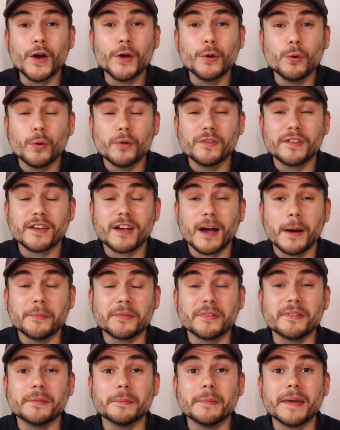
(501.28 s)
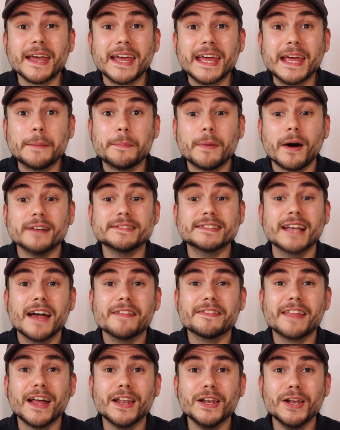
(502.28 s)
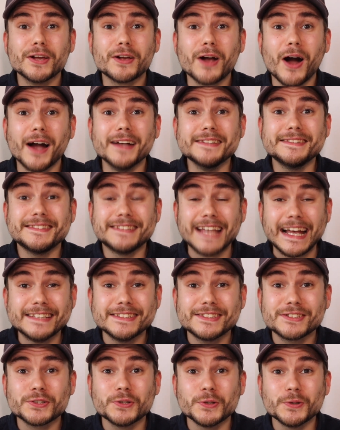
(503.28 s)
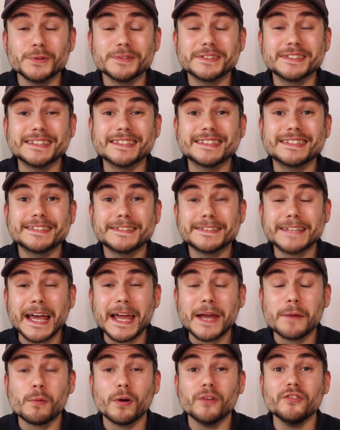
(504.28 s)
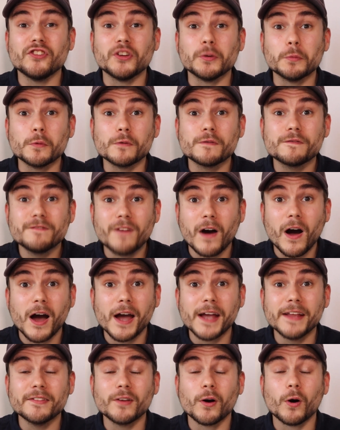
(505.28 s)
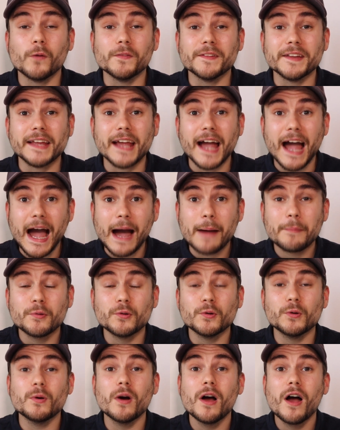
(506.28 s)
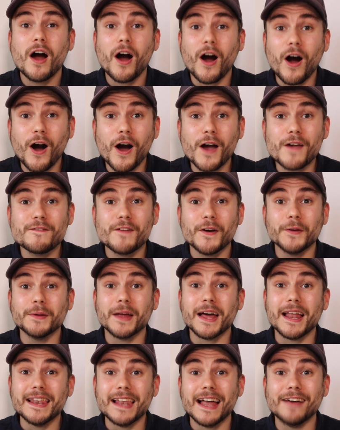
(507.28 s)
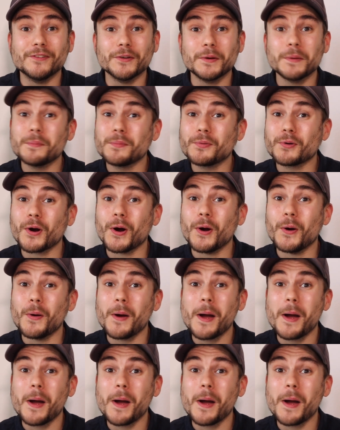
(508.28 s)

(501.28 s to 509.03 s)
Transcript: also comes with some earbuds that look identical to the same ones you will find on the Apple iPhone 11 Pro